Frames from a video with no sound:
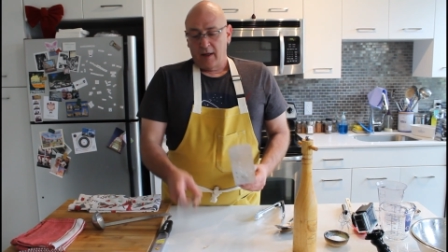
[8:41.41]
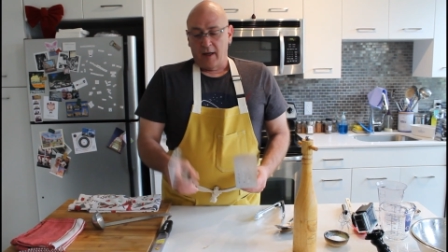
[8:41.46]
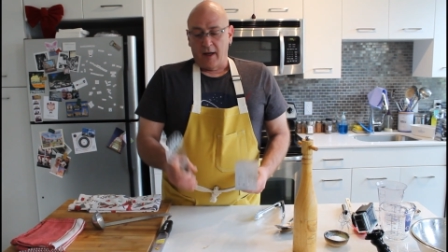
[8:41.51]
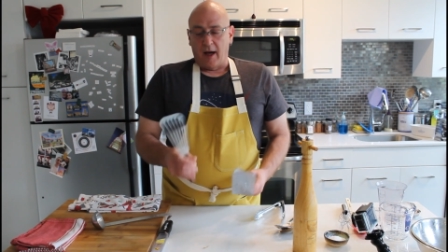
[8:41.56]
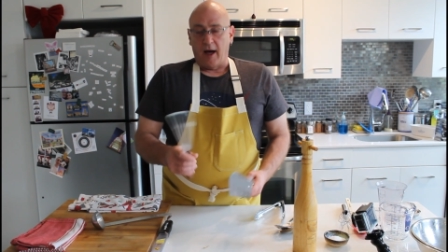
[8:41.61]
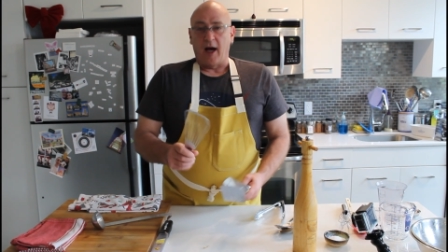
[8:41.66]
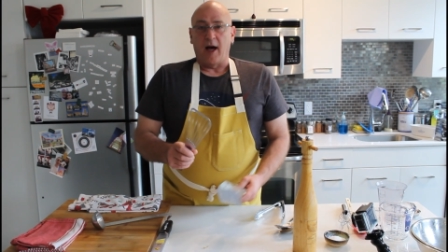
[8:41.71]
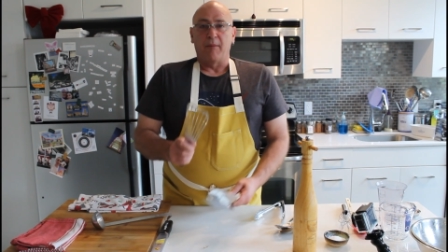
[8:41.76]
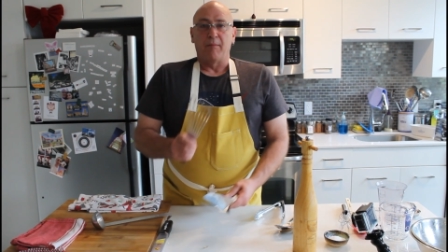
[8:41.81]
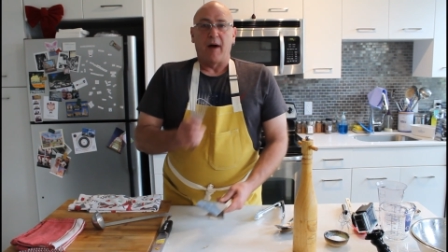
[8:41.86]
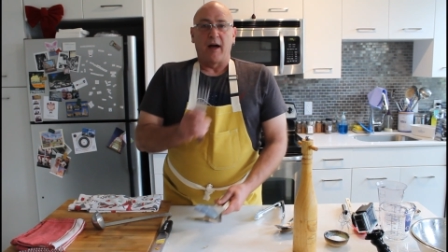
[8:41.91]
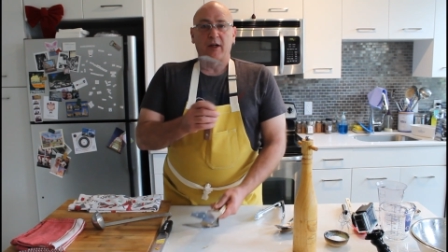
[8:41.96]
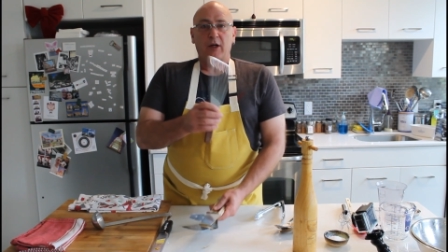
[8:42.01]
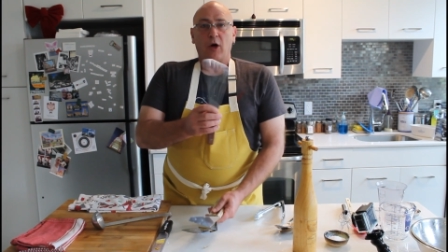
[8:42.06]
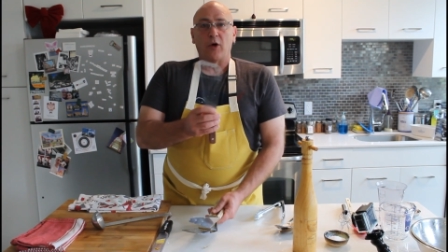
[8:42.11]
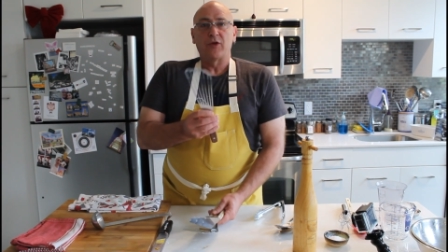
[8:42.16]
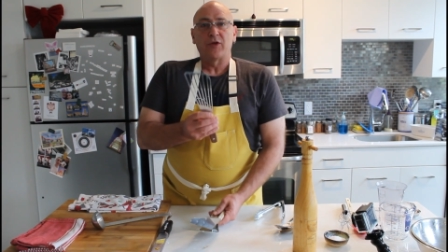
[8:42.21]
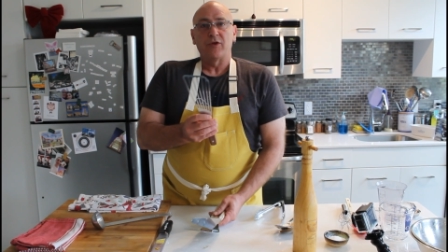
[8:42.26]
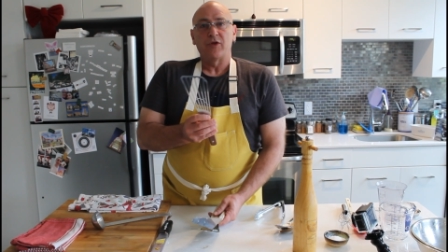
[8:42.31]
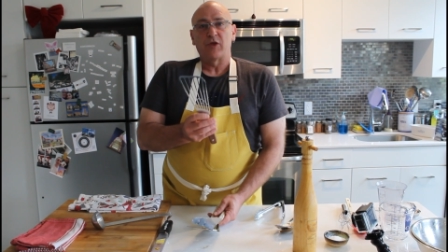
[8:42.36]
Uh, my
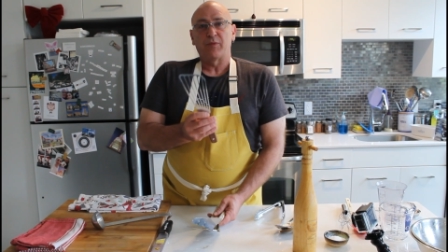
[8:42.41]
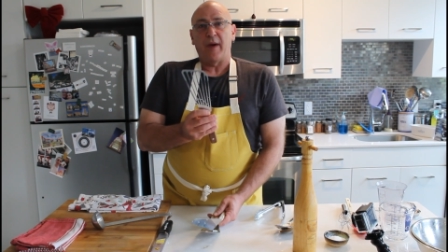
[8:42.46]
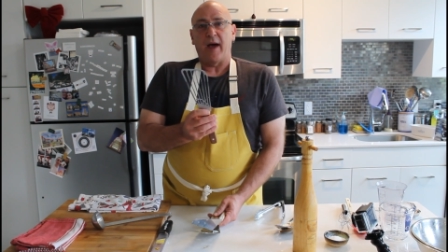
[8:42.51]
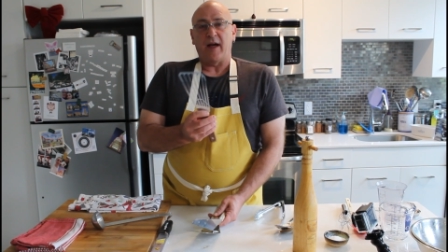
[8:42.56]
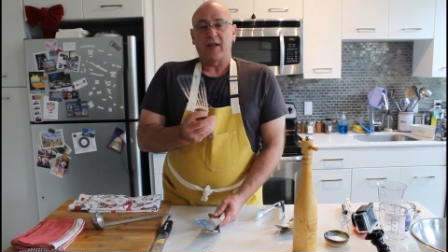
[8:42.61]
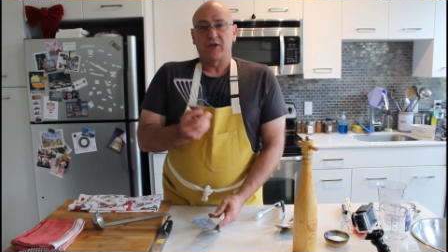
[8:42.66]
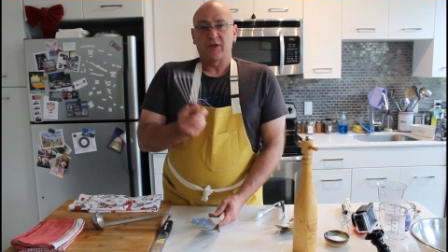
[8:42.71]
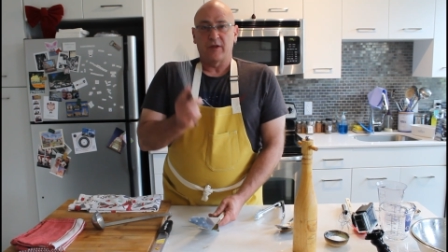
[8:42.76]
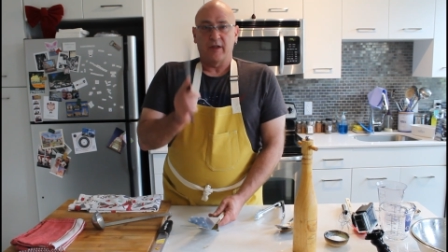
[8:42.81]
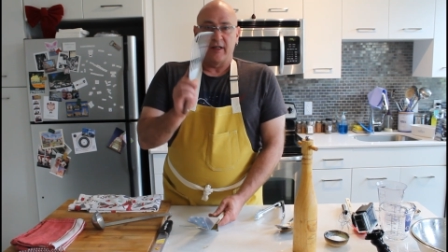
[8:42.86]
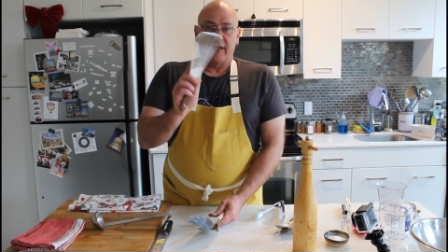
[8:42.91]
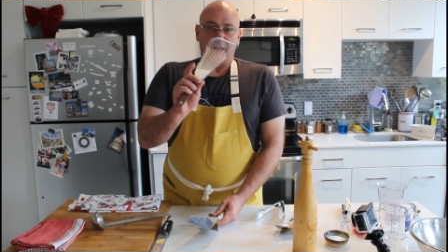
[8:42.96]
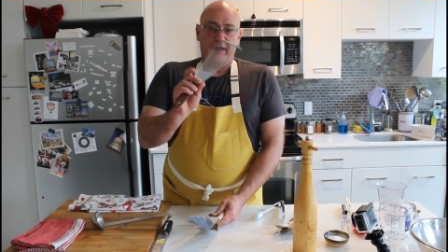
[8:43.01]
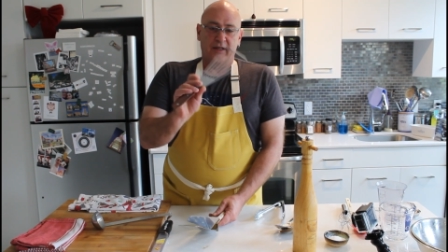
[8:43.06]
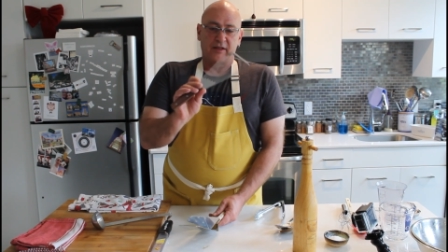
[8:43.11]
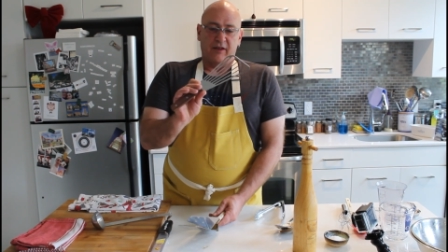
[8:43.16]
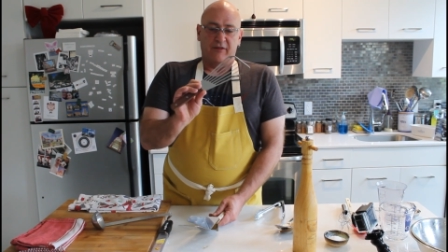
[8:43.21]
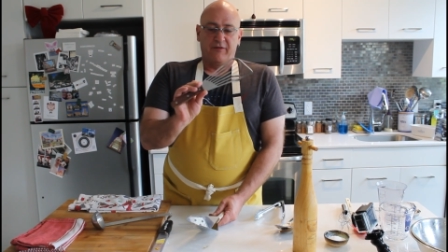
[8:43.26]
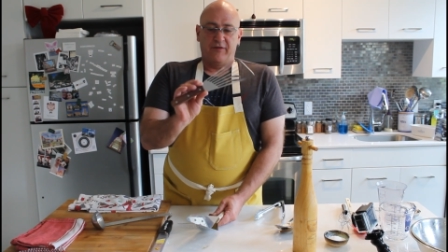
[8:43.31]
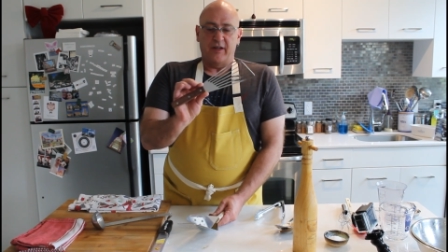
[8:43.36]
go-to spatula
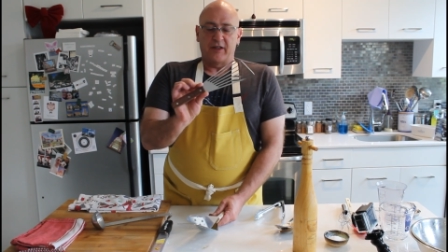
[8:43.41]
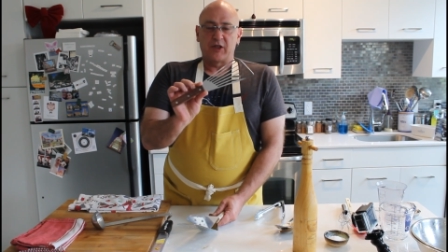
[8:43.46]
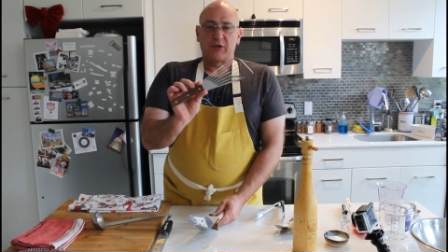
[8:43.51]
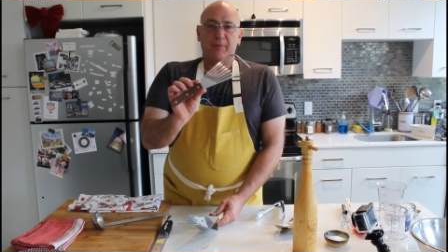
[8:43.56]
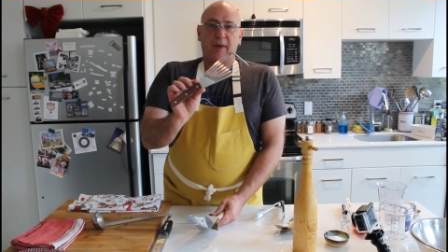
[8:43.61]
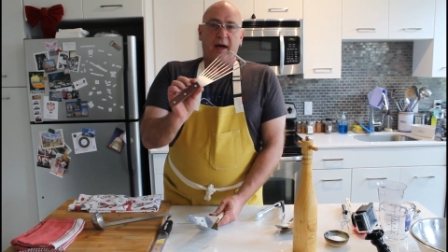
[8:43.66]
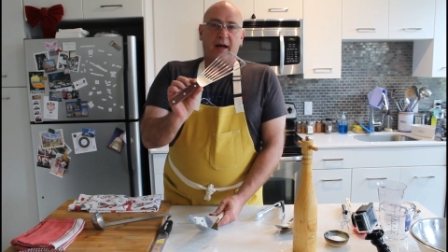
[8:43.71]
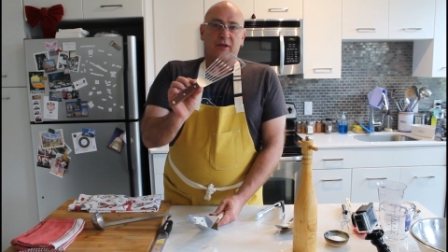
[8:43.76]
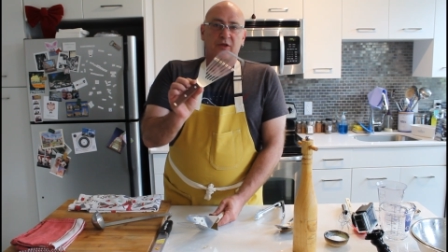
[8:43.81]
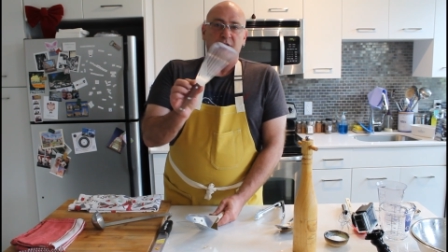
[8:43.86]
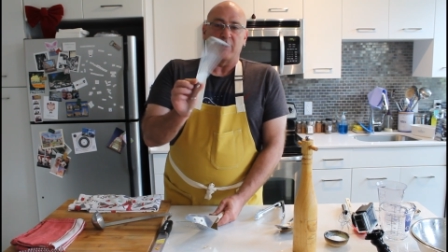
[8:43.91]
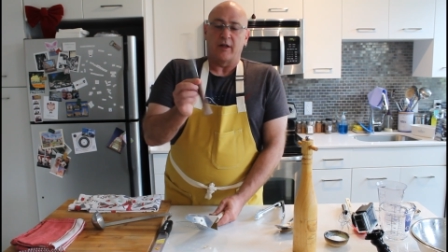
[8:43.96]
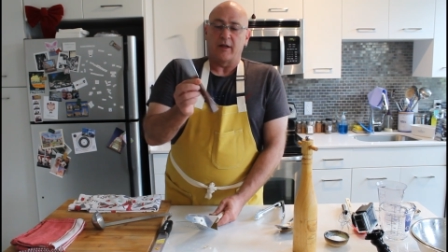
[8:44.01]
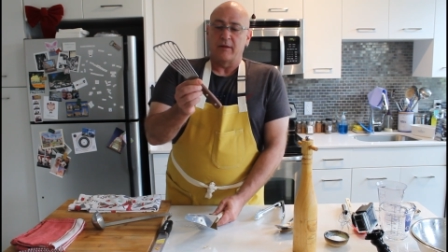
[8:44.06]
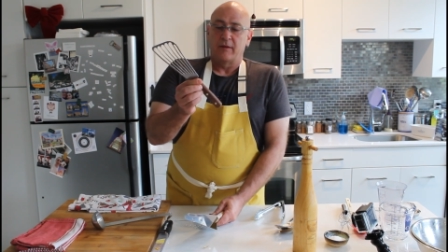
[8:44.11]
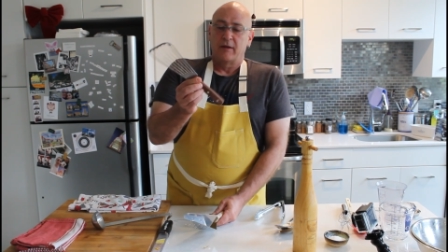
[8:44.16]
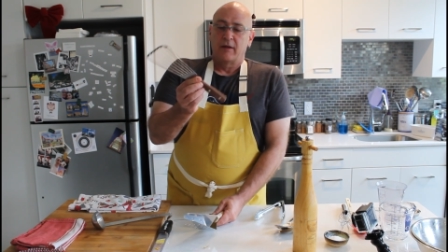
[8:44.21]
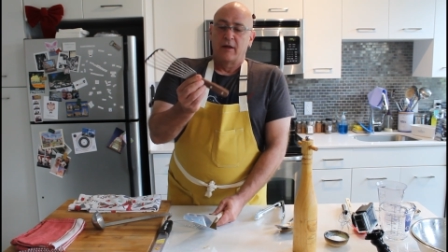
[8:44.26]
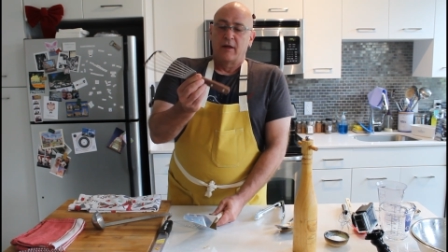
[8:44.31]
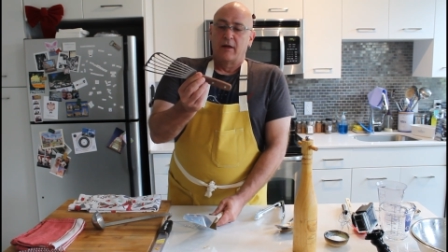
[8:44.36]
is a fish spatula.